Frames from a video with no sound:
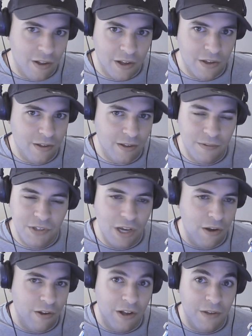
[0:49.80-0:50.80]
like a you
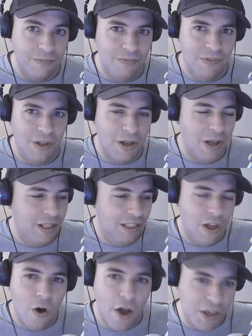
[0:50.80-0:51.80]
know like a like a
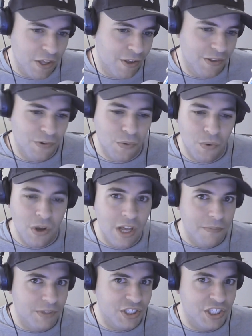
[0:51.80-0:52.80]
lion or
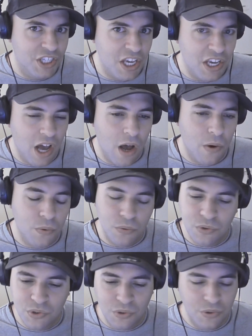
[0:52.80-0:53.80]

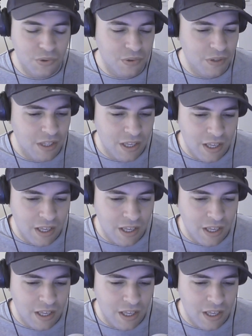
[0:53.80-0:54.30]
mosquitoes or